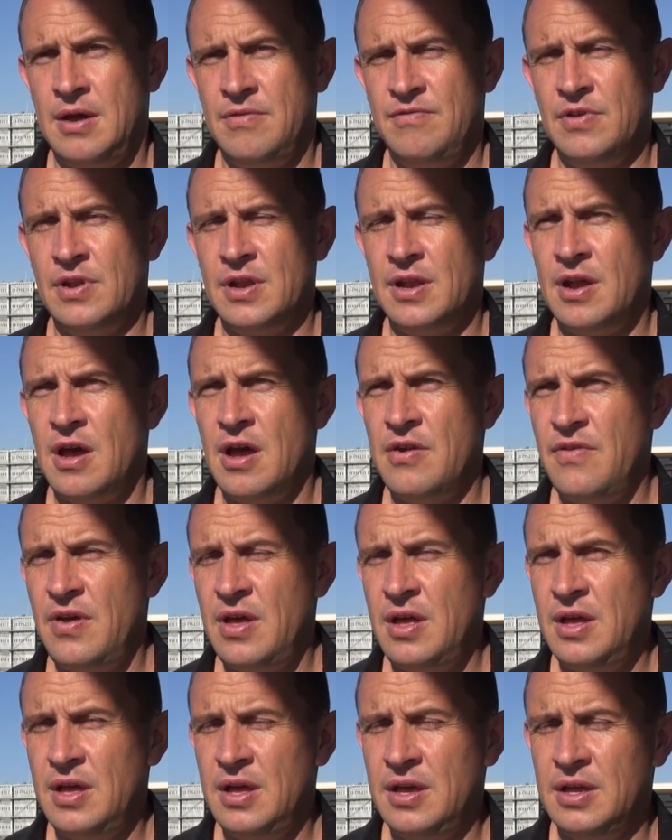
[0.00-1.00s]

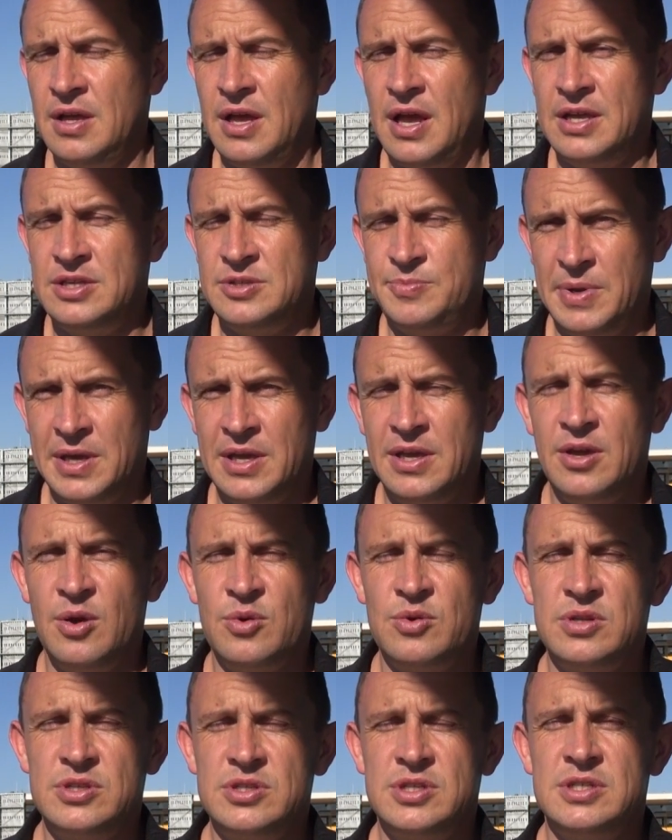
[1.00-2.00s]
Villanova, he's been
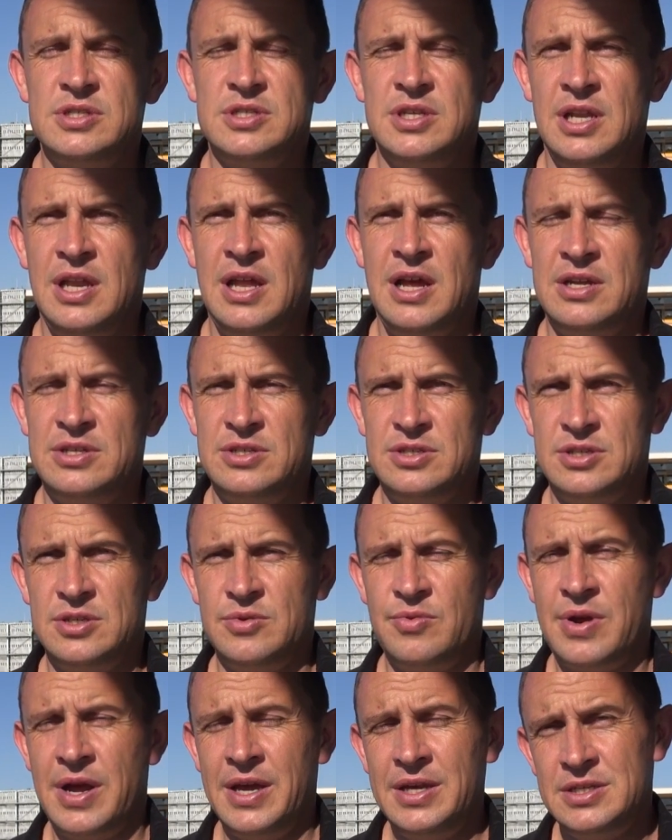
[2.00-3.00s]
gilded since he last
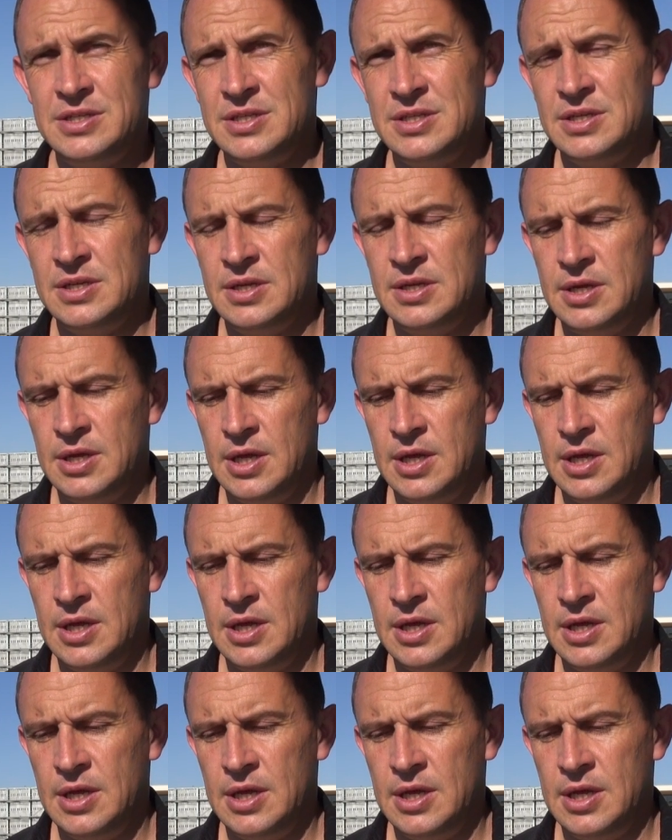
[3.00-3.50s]
raced,